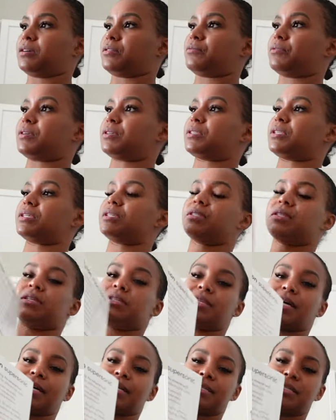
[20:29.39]
Where is it? The
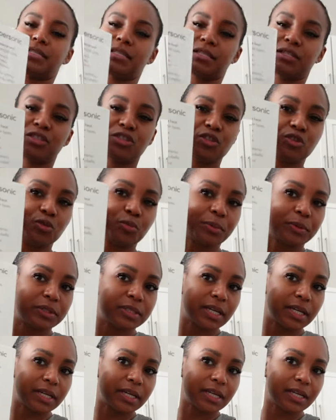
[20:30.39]
Dyson
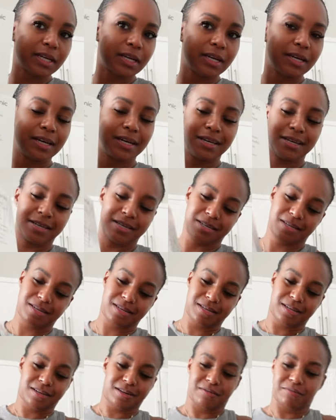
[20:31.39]
Supersonic
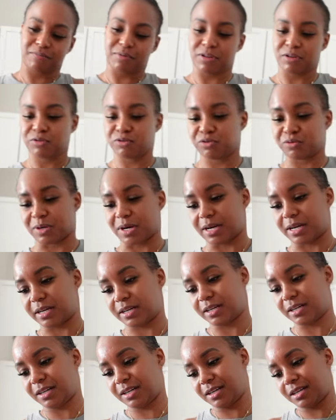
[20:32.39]
Blow
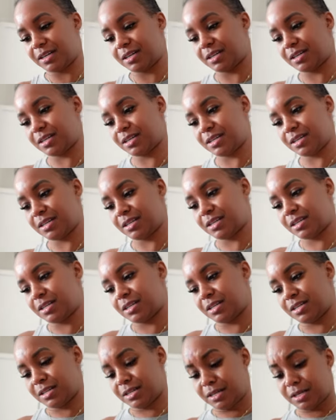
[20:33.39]
Dryer.
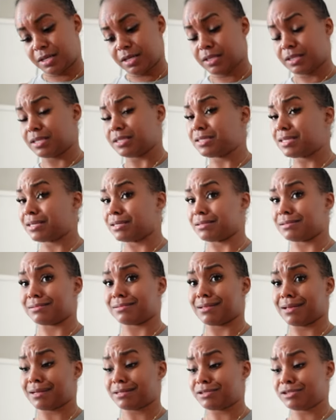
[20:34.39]
This thing
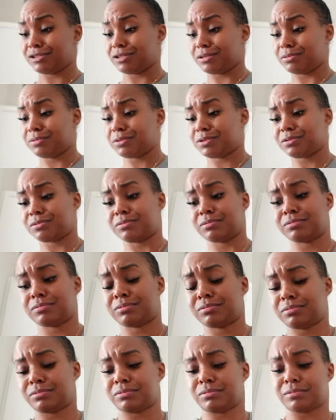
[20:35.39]
is not cheap too,
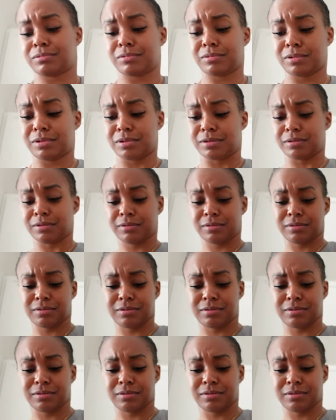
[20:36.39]
bro.